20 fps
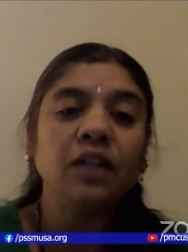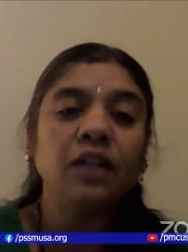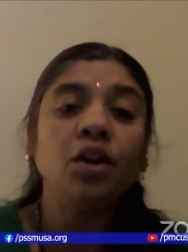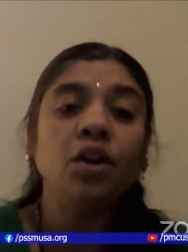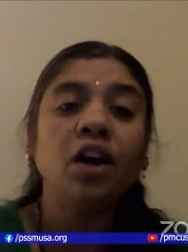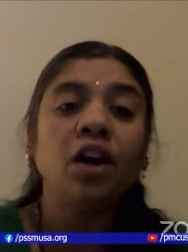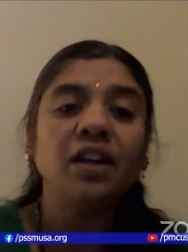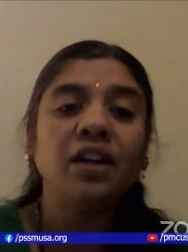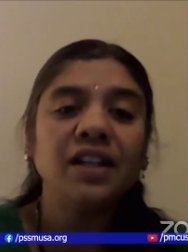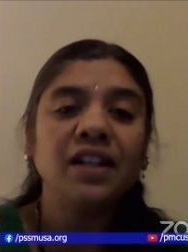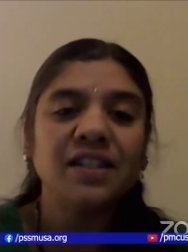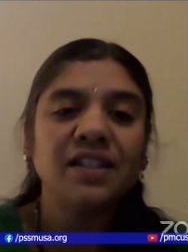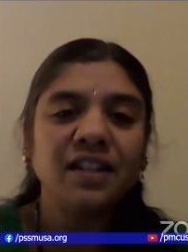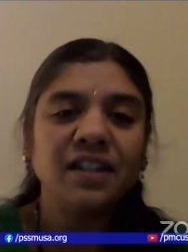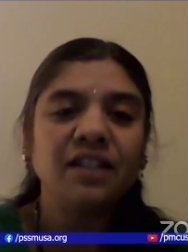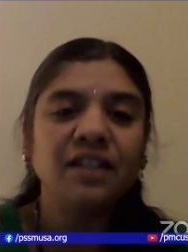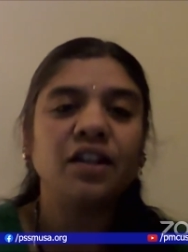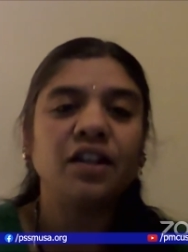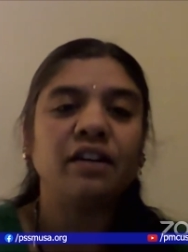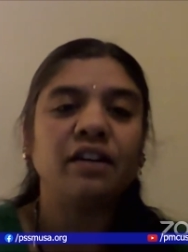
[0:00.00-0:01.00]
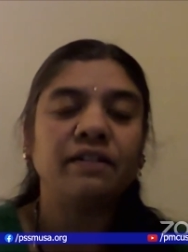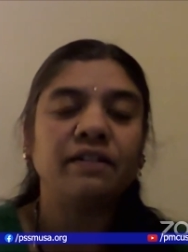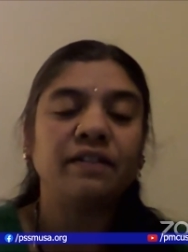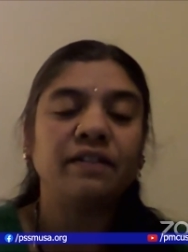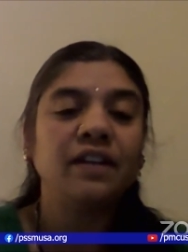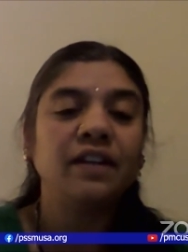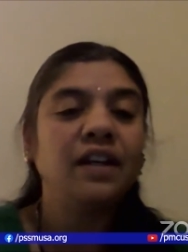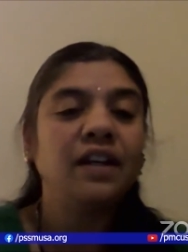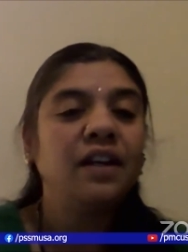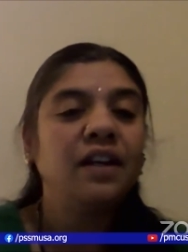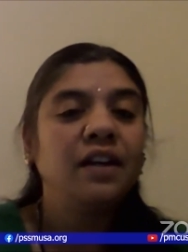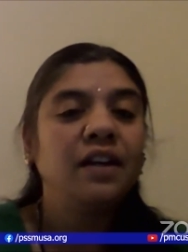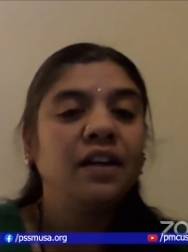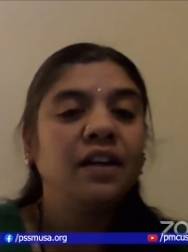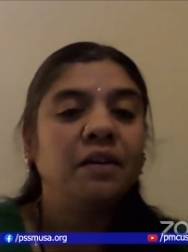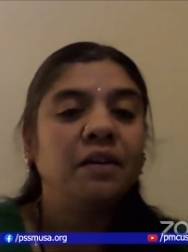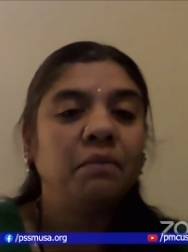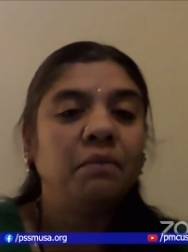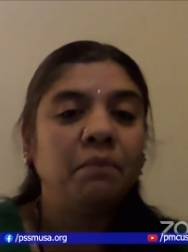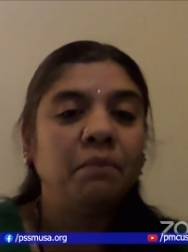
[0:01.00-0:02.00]
cognizant of
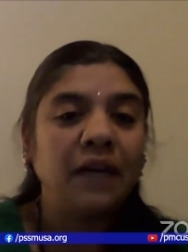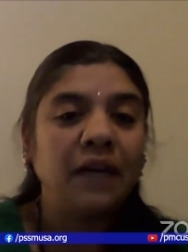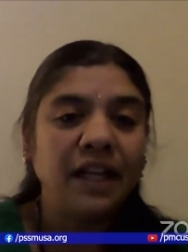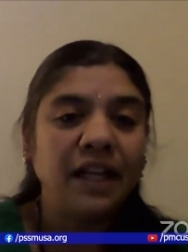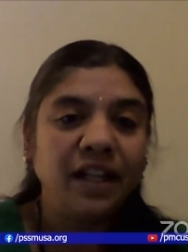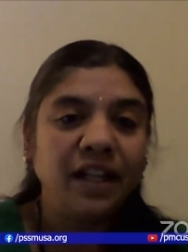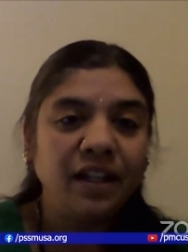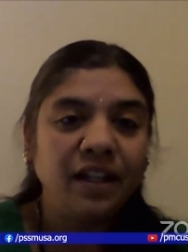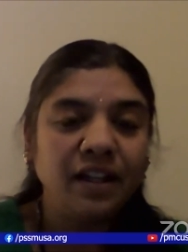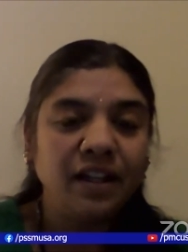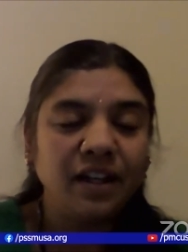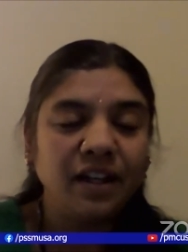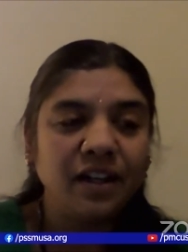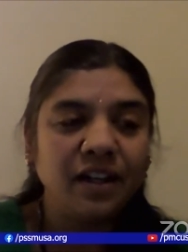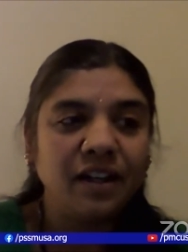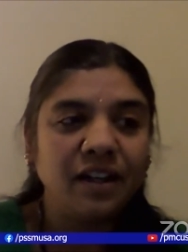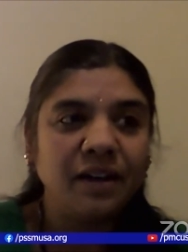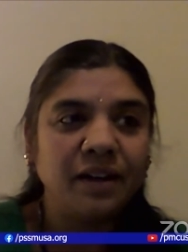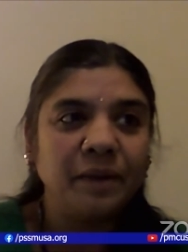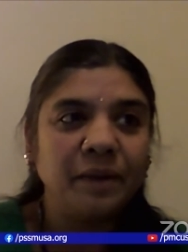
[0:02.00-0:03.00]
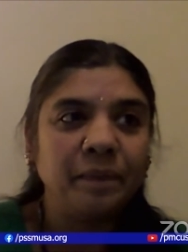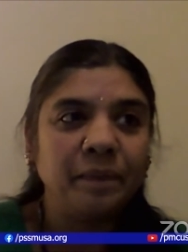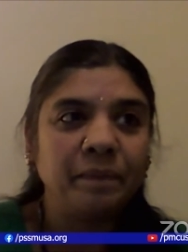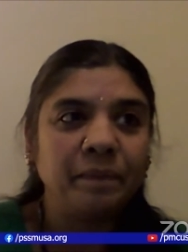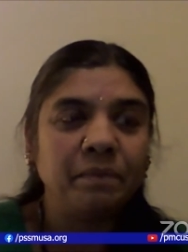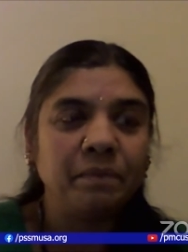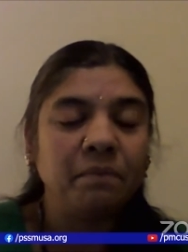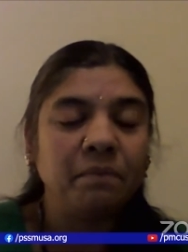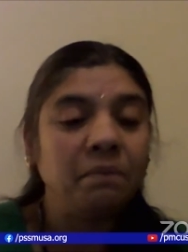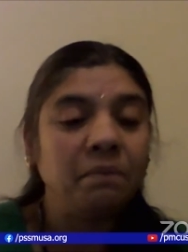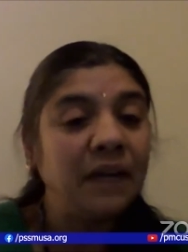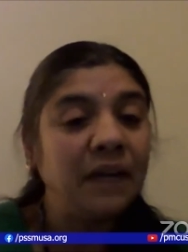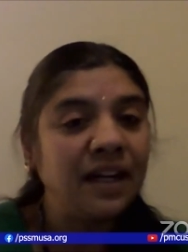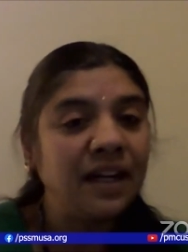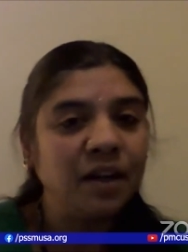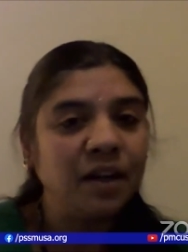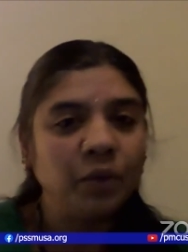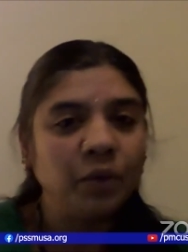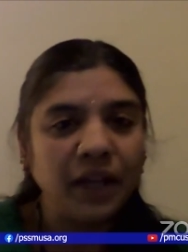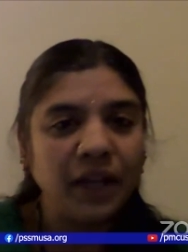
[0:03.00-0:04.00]
my
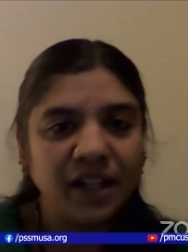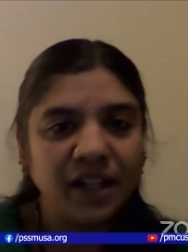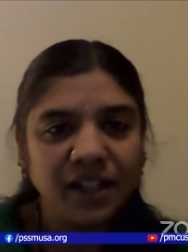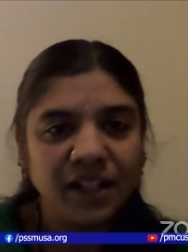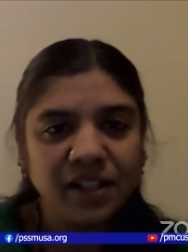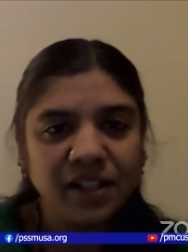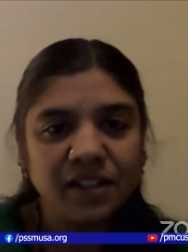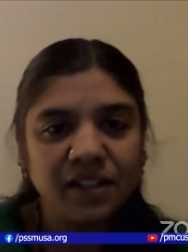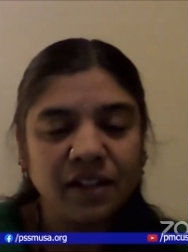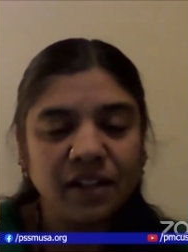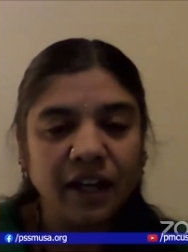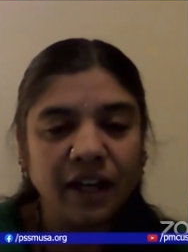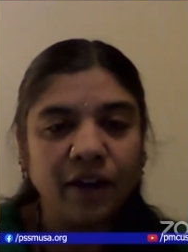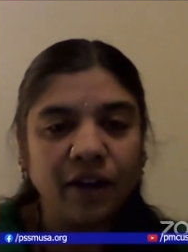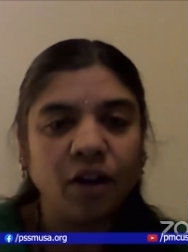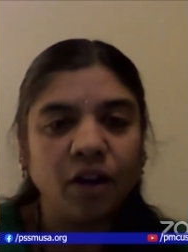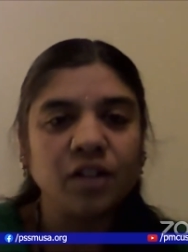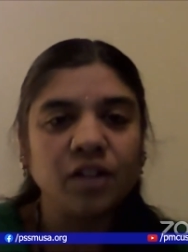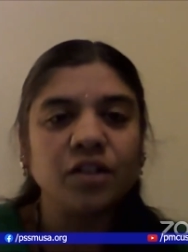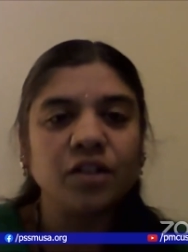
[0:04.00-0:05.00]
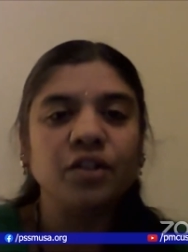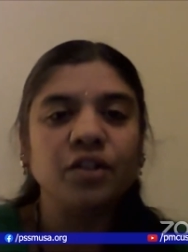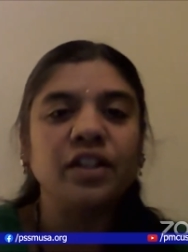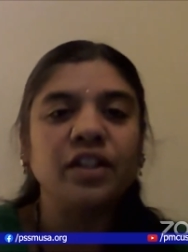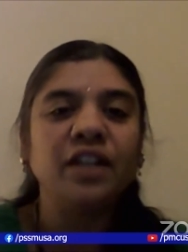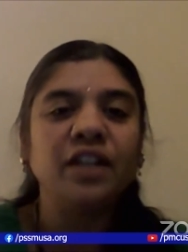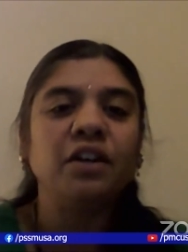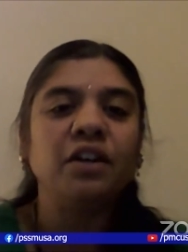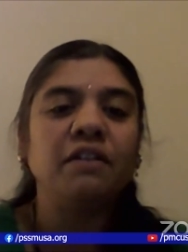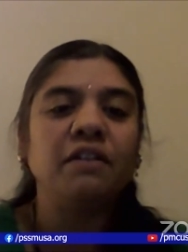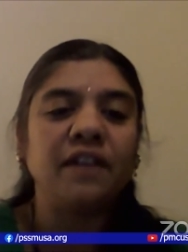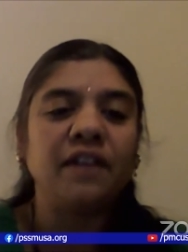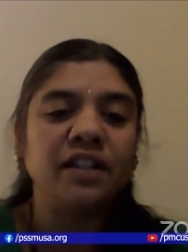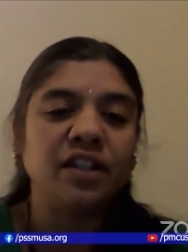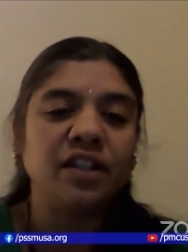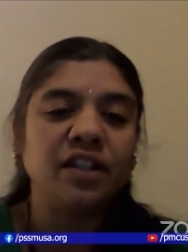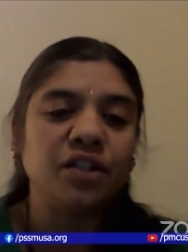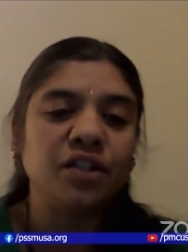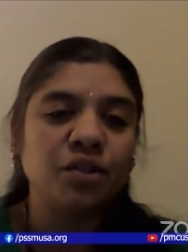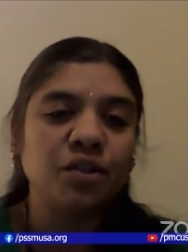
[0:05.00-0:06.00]
mental wellness, and also to think of
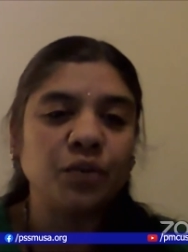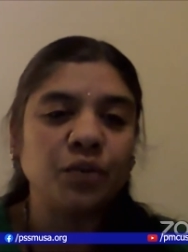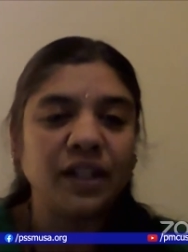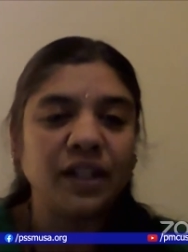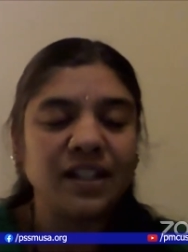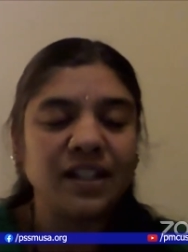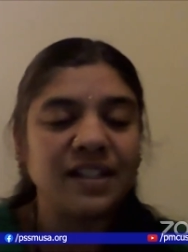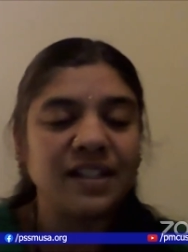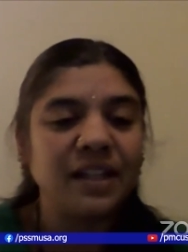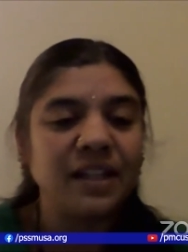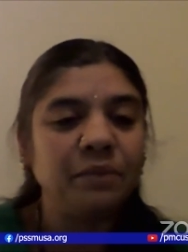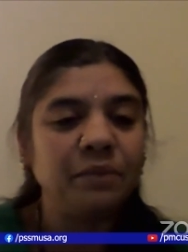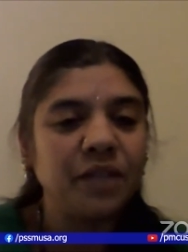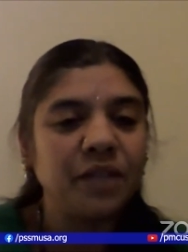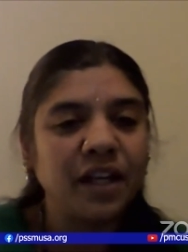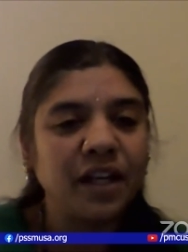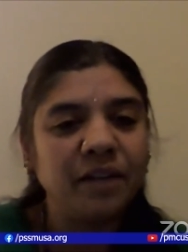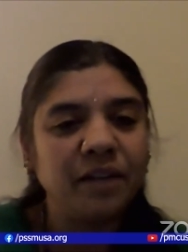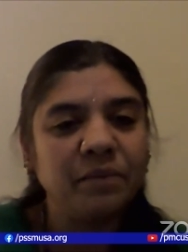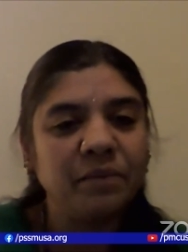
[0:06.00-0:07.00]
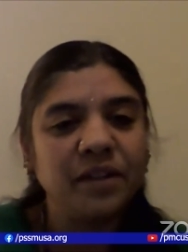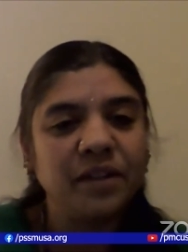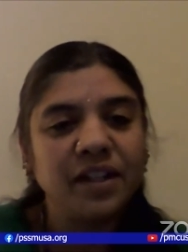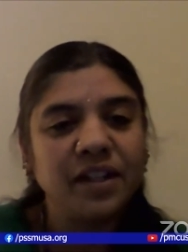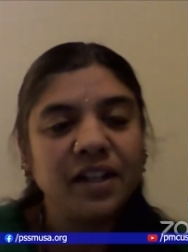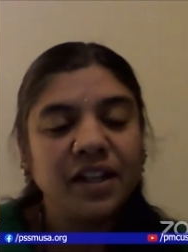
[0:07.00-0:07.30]
others too at the same time.